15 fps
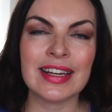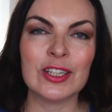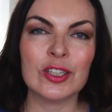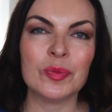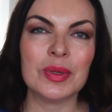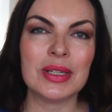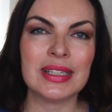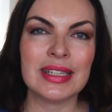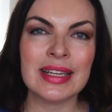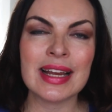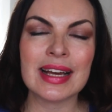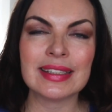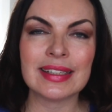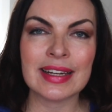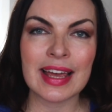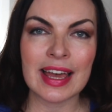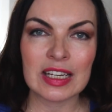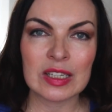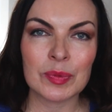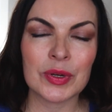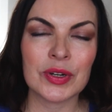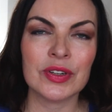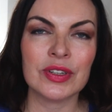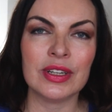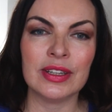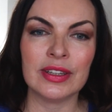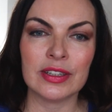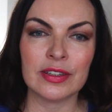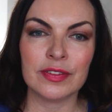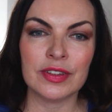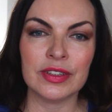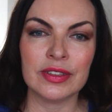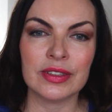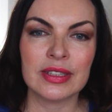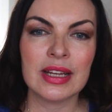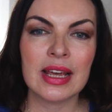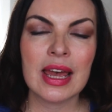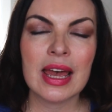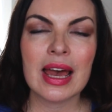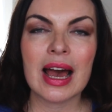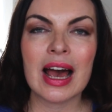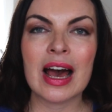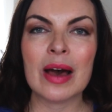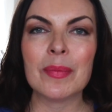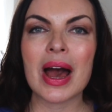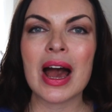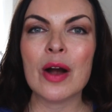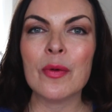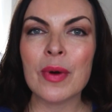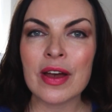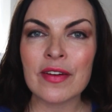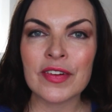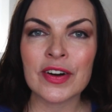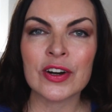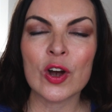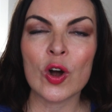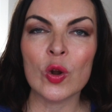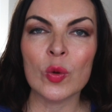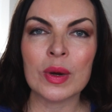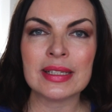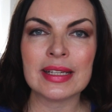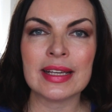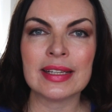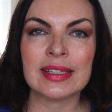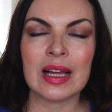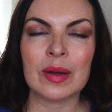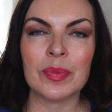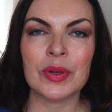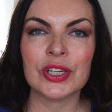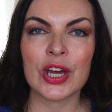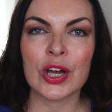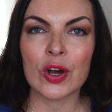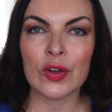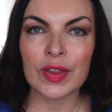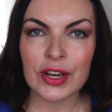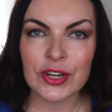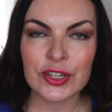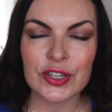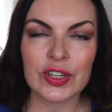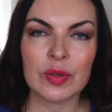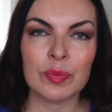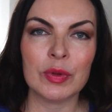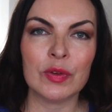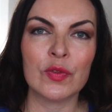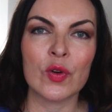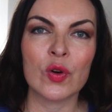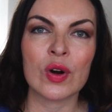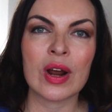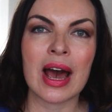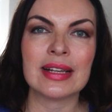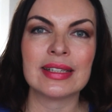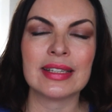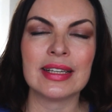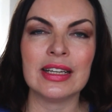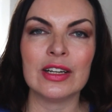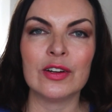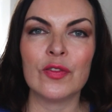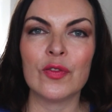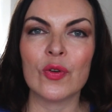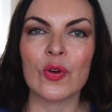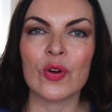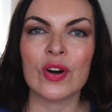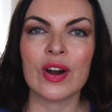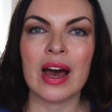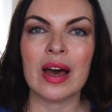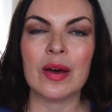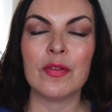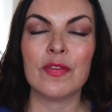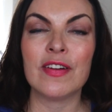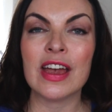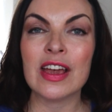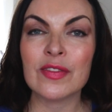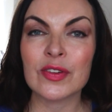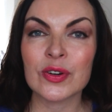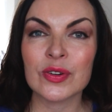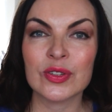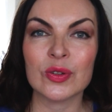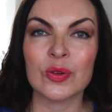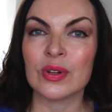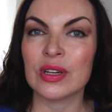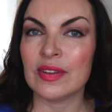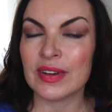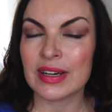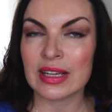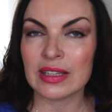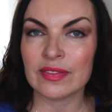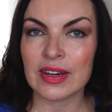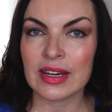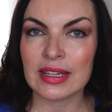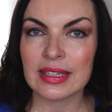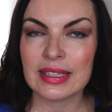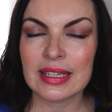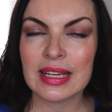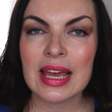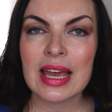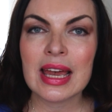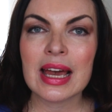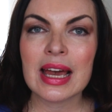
and to be seen as an expert in their field. However, always establish a connection before asking for favors or even advice.